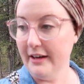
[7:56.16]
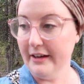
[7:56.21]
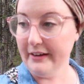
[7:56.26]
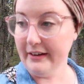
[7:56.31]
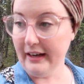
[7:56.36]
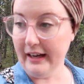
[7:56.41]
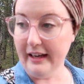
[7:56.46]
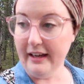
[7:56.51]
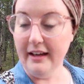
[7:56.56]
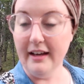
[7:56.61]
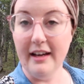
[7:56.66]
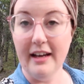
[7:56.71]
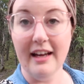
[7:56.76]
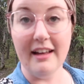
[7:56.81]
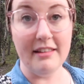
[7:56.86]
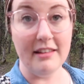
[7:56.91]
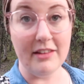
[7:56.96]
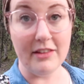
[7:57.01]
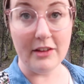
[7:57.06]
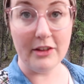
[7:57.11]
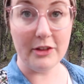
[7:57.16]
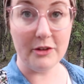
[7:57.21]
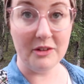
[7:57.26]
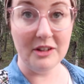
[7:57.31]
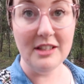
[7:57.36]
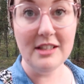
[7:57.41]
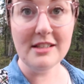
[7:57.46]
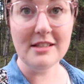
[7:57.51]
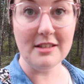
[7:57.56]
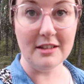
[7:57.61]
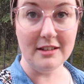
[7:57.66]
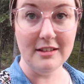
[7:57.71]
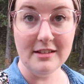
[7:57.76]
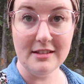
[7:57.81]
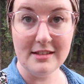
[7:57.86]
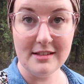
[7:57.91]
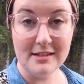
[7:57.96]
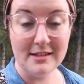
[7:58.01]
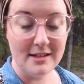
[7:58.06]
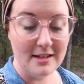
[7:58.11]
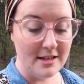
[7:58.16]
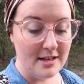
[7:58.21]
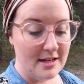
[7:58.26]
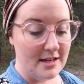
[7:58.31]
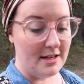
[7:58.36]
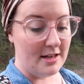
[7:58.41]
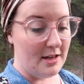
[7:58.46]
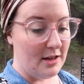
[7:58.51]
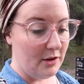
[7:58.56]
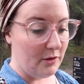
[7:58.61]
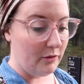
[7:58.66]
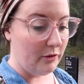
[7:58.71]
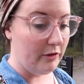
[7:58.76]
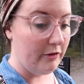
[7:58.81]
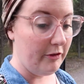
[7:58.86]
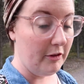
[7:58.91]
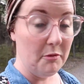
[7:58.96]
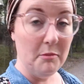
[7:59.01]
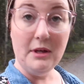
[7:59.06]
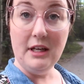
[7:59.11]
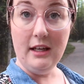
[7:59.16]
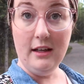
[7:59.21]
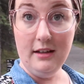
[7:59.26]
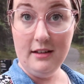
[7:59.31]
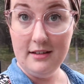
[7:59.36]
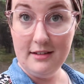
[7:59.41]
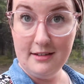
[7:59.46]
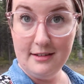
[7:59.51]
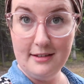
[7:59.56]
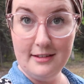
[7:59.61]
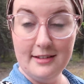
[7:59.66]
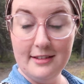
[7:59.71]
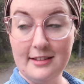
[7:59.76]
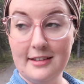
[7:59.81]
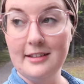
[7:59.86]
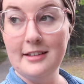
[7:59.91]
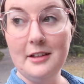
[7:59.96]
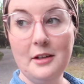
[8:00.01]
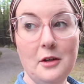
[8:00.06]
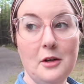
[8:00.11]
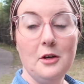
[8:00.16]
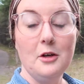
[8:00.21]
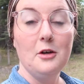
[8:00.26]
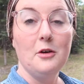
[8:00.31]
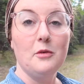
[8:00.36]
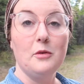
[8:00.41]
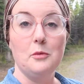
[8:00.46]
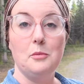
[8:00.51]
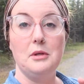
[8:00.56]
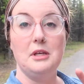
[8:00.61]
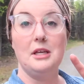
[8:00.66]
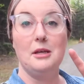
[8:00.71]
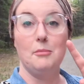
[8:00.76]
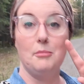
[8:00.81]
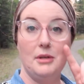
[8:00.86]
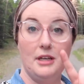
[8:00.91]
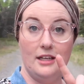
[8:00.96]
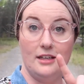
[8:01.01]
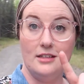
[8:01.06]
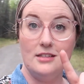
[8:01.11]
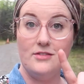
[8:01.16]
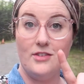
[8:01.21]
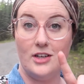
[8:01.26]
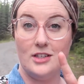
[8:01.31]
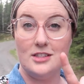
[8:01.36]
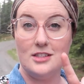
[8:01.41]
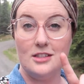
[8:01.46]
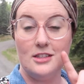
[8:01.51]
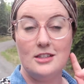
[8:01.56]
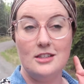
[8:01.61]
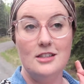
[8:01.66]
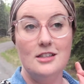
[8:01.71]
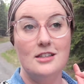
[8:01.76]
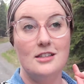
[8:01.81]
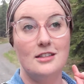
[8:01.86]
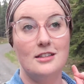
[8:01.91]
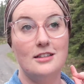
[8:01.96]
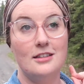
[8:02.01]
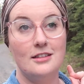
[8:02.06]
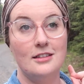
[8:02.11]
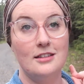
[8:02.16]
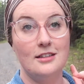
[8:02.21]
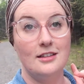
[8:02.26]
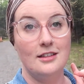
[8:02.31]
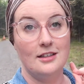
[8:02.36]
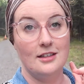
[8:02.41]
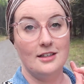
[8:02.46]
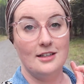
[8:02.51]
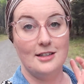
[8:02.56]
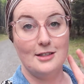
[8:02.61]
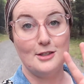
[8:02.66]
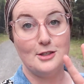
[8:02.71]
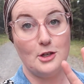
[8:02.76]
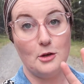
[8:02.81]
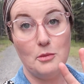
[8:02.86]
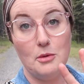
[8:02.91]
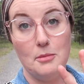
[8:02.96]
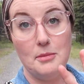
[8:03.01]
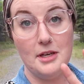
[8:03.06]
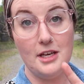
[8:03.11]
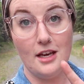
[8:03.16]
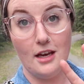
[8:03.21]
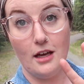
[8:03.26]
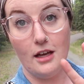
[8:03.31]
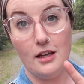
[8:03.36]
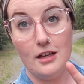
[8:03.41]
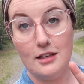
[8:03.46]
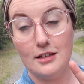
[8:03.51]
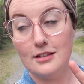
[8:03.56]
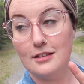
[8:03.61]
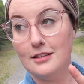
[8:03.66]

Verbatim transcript: Okay, and then the 3 desserts would, for me, would be bananas foster, sopapilla,